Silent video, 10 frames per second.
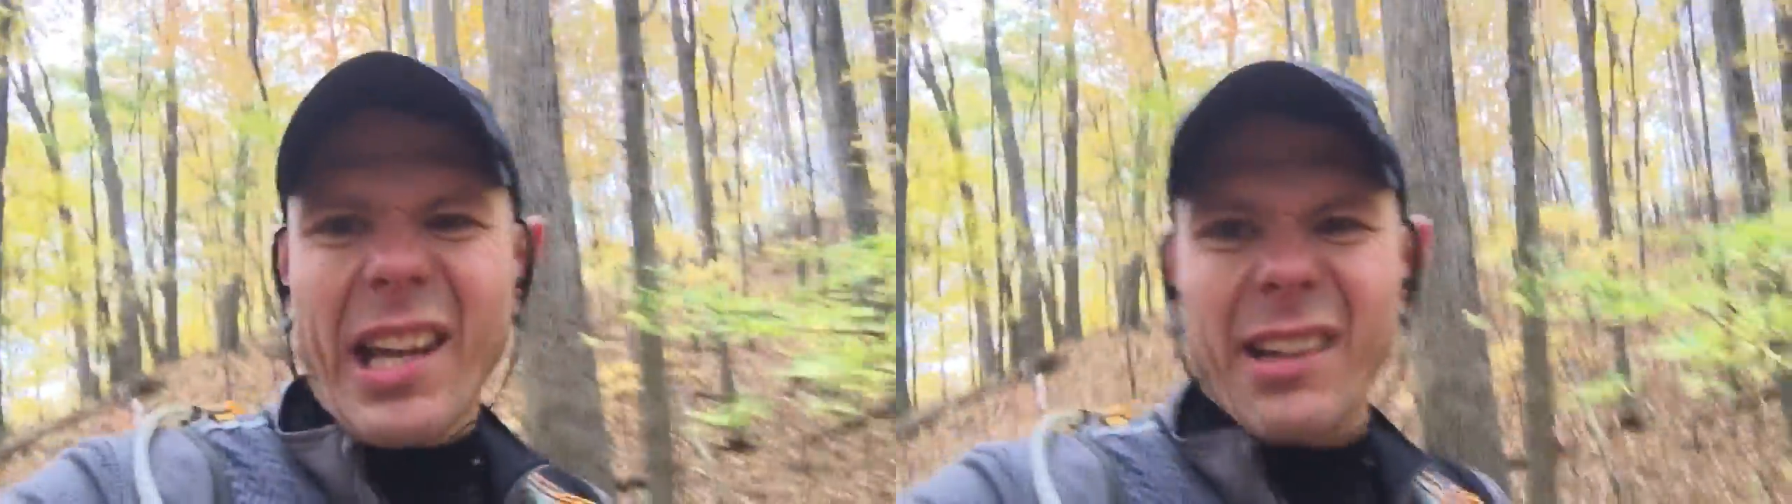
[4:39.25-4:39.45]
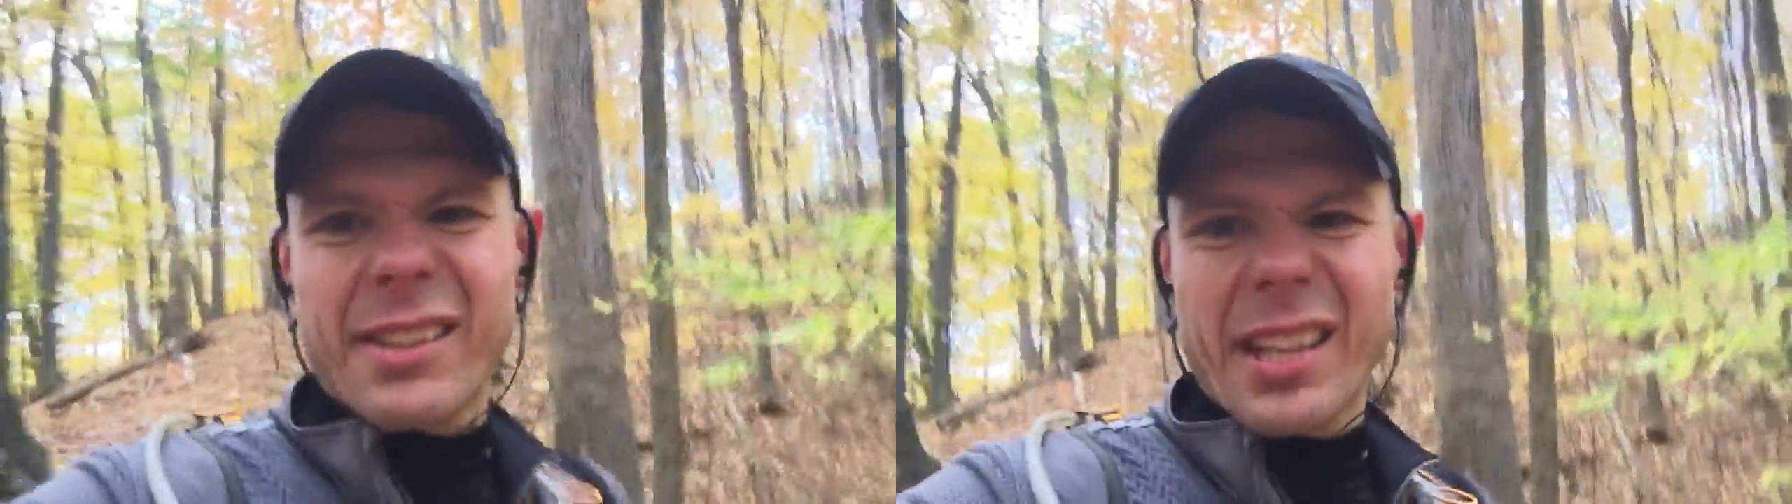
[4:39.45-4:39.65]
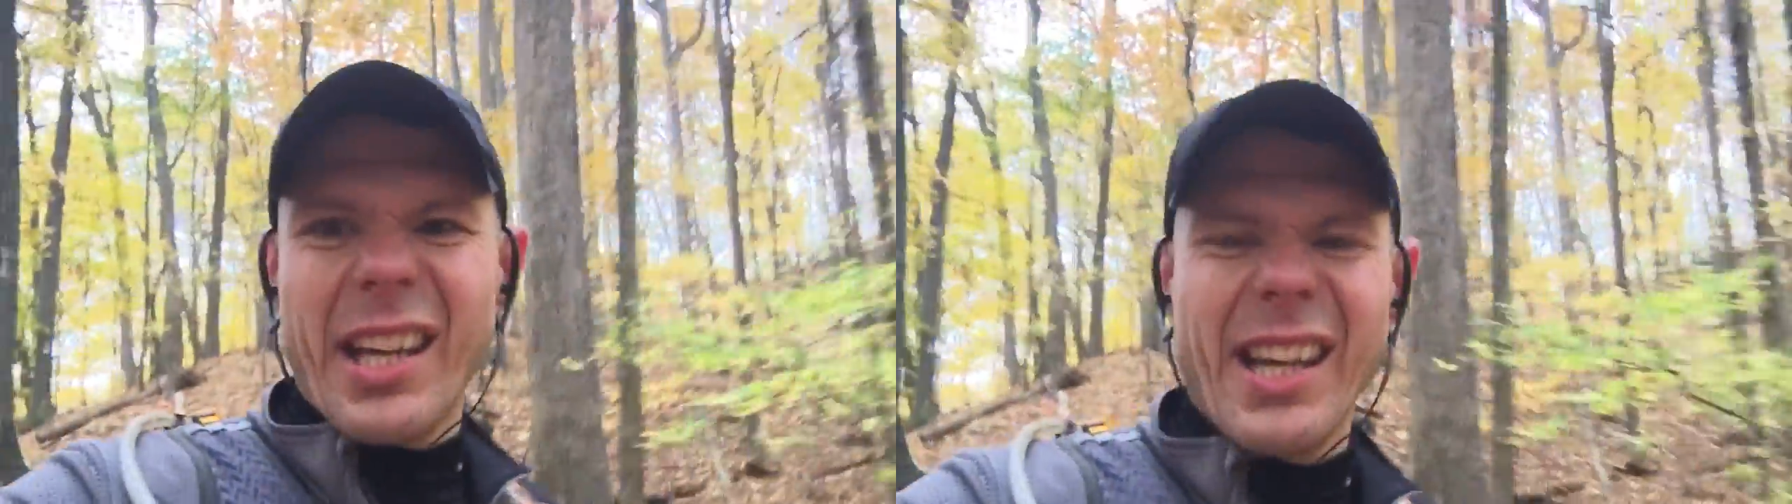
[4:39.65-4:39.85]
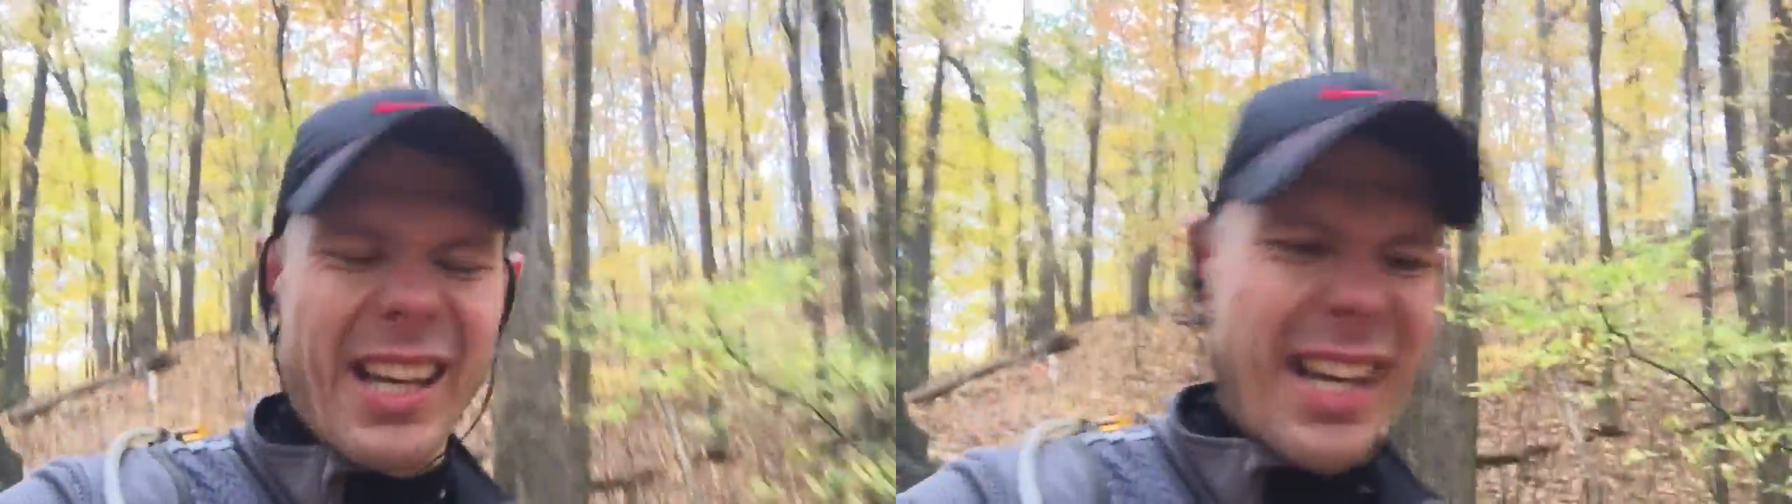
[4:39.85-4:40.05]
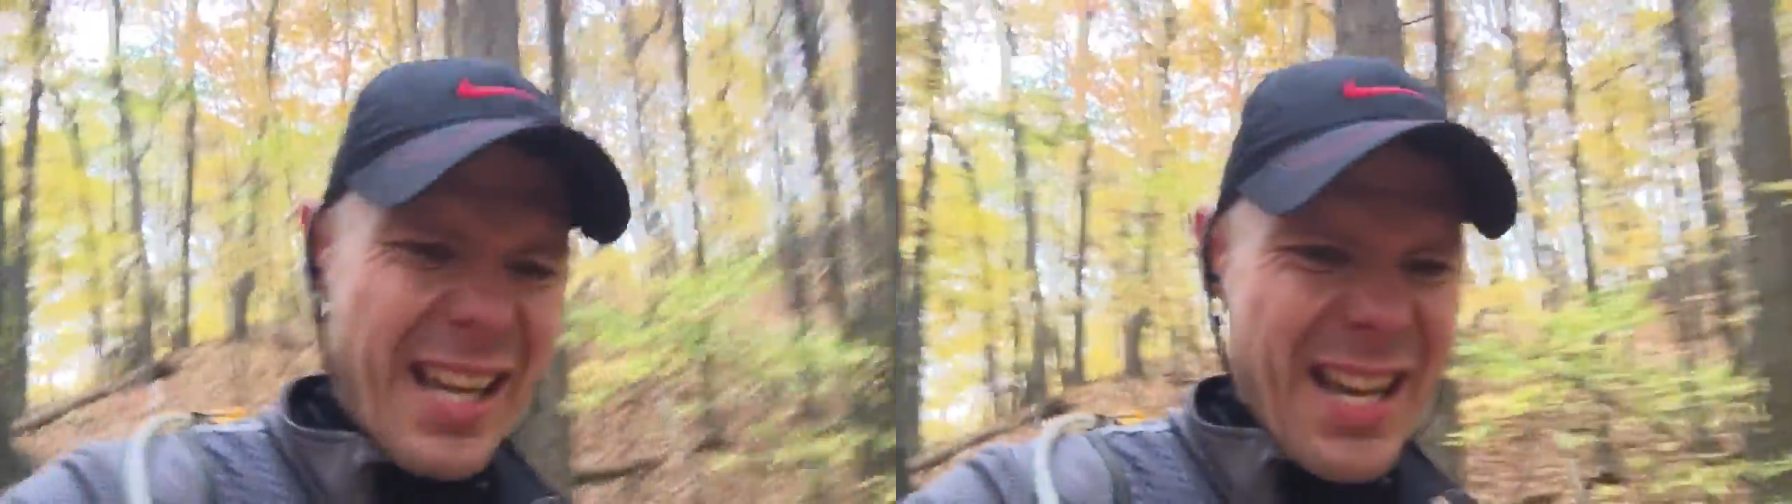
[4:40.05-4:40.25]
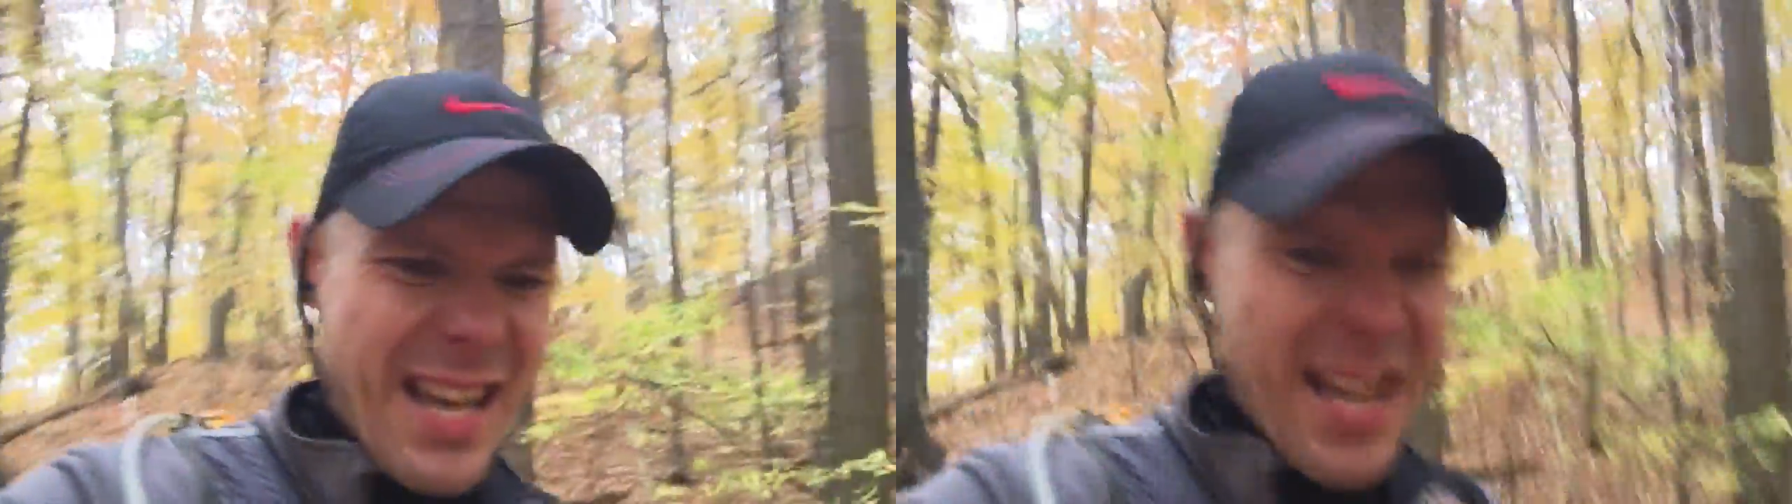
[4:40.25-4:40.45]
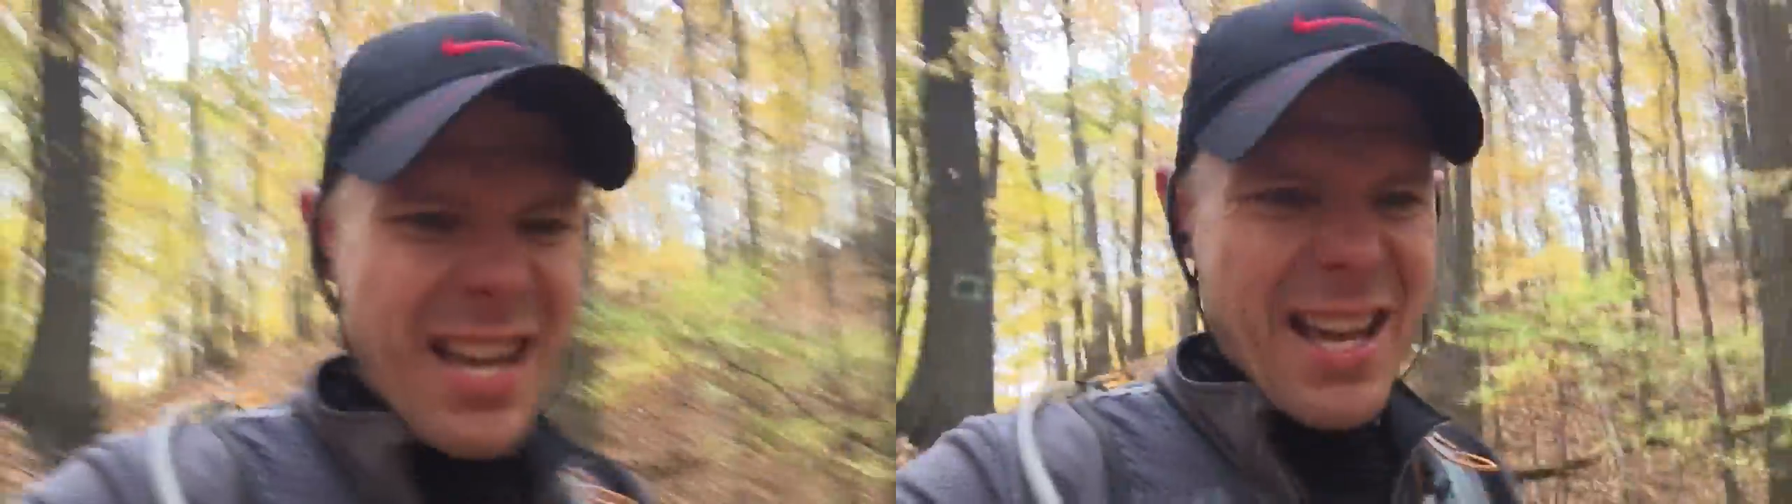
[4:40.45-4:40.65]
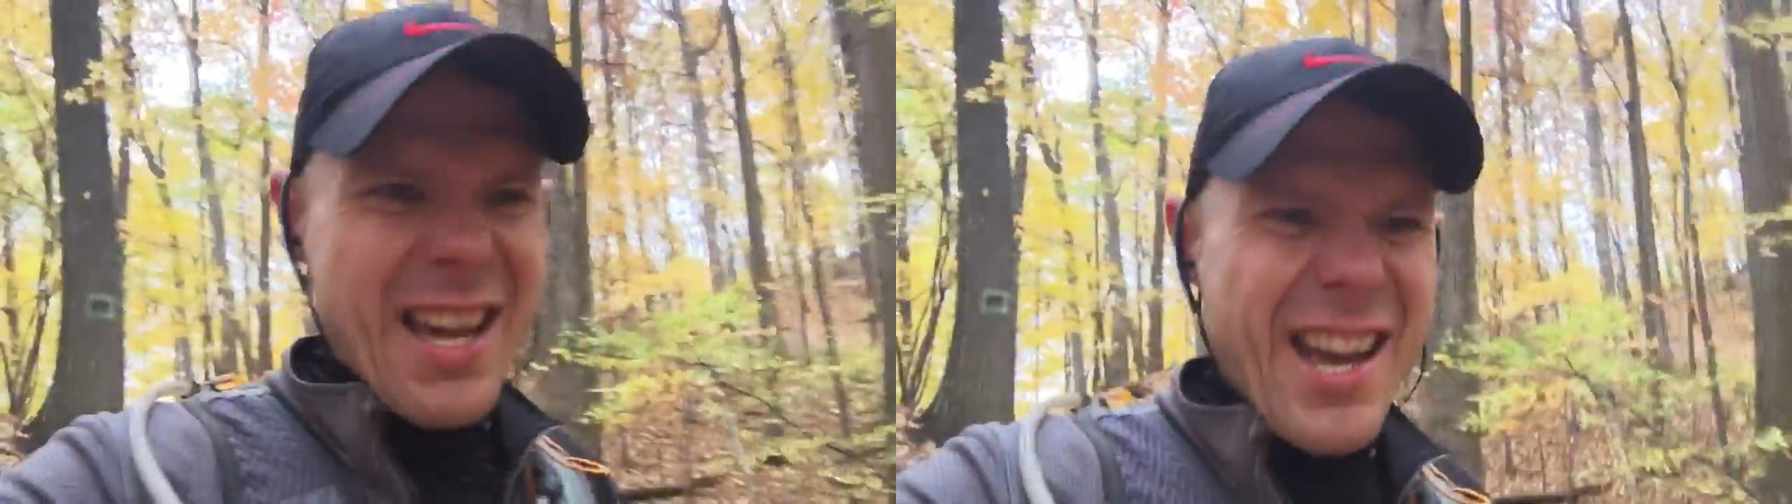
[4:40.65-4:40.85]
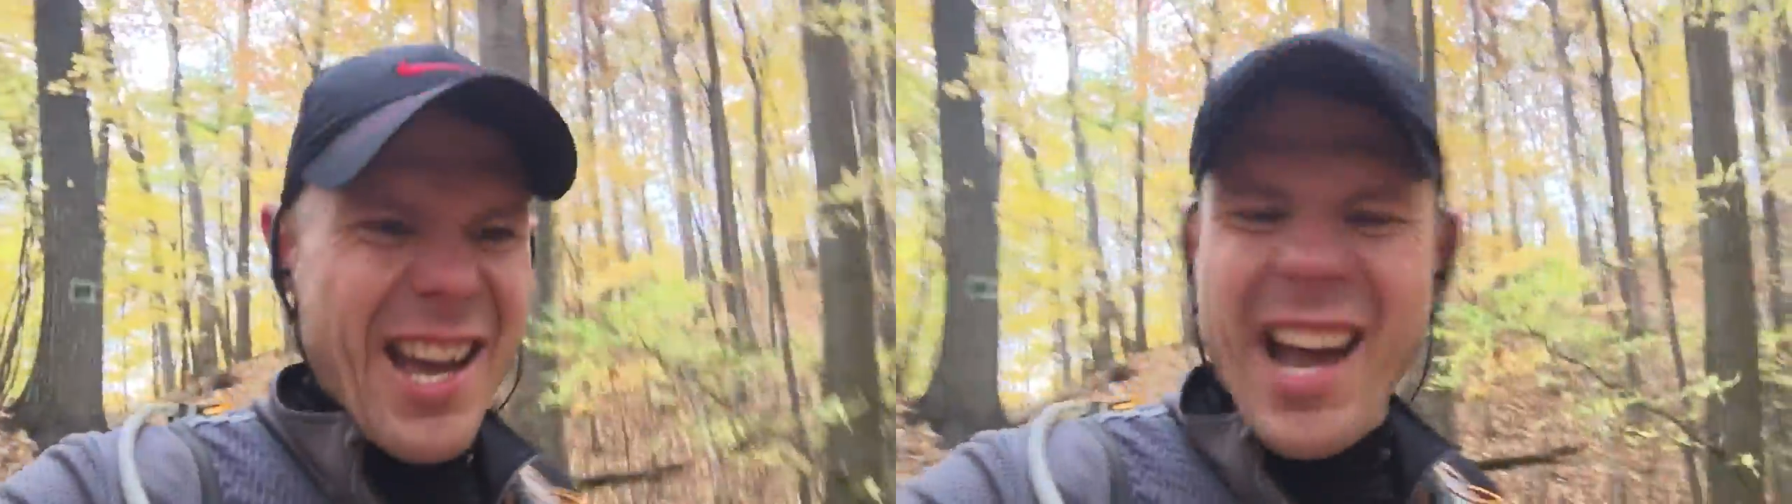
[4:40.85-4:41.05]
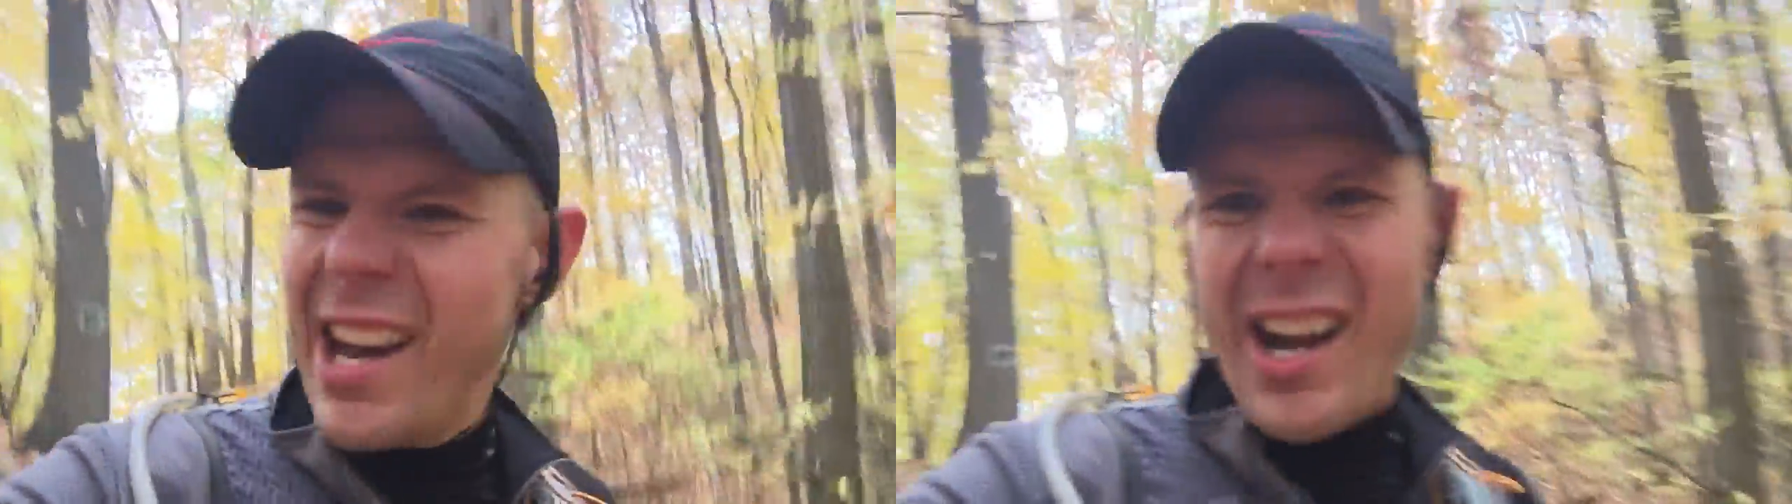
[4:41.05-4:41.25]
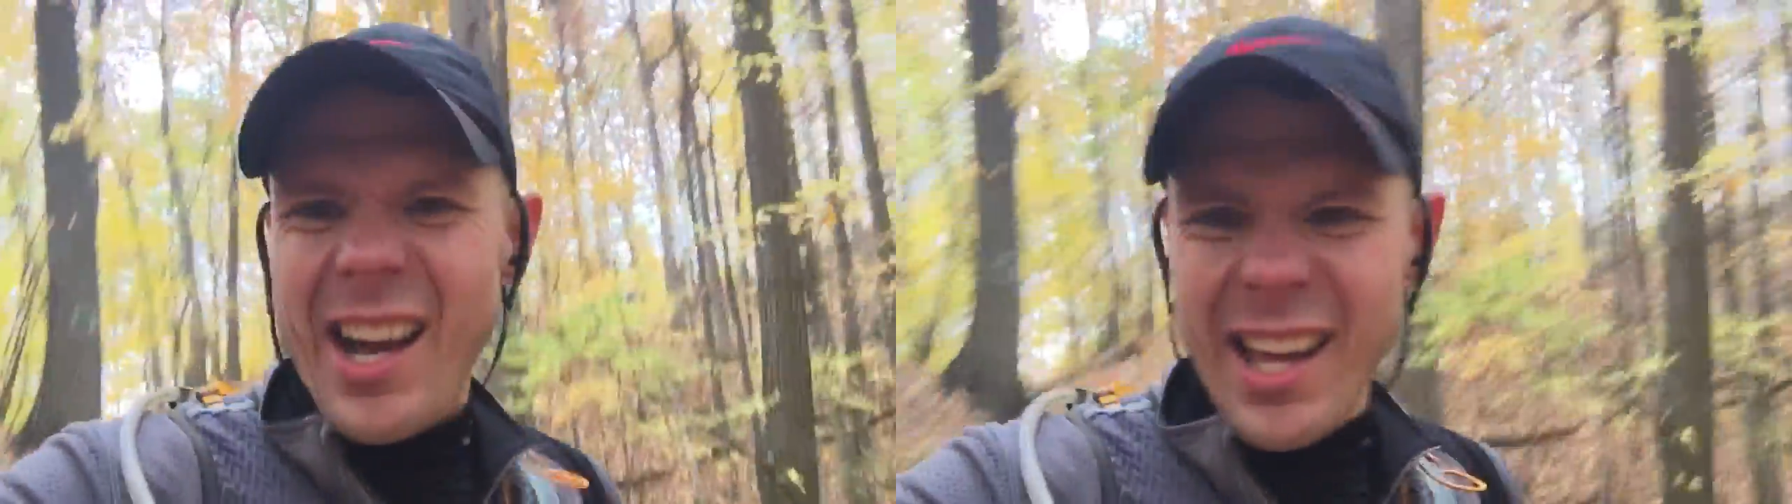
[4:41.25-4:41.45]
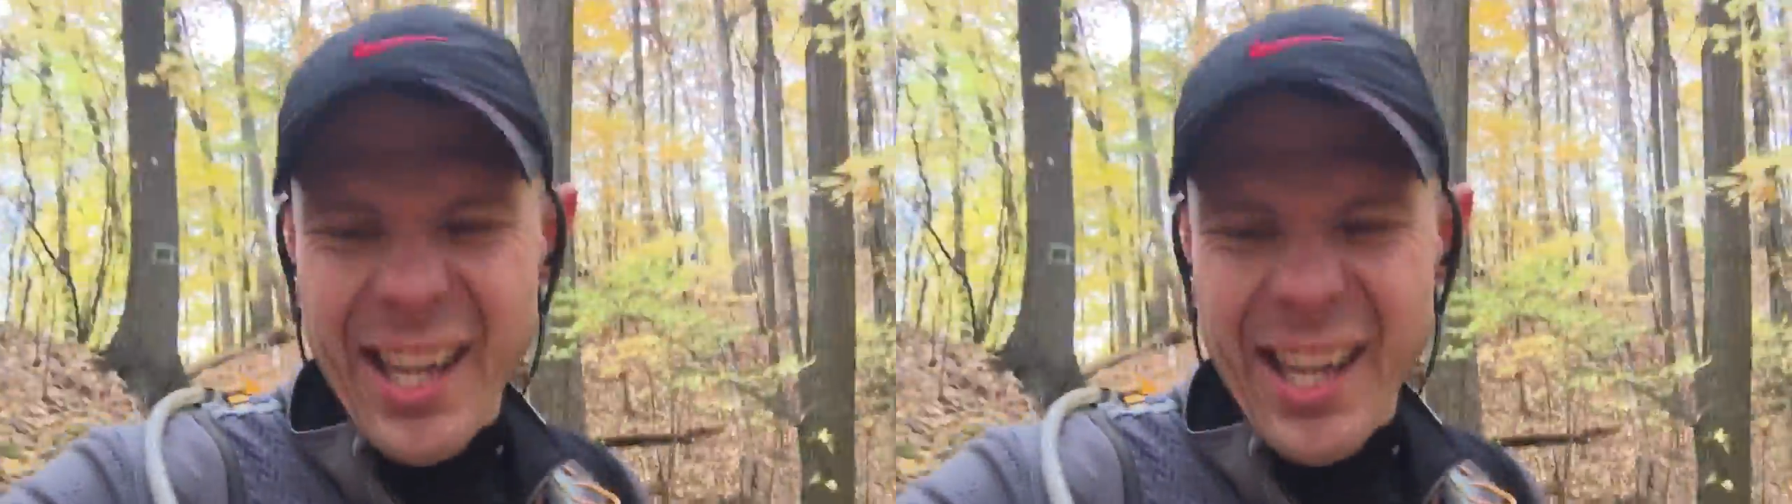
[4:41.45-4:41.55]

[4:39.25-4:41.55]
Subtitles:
hills at all.